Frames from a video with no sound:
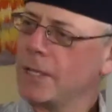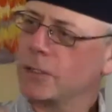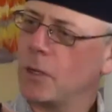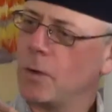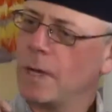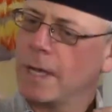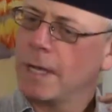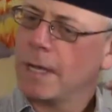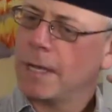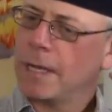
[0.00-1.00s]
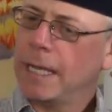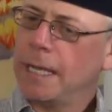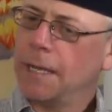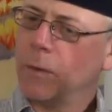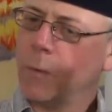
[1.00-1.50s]
So,
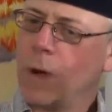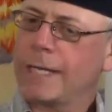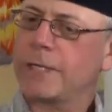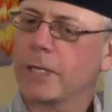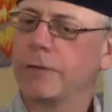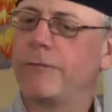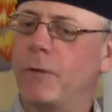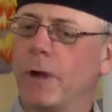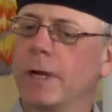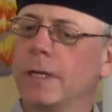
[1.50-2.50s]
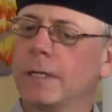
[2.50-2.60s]
what is it good for?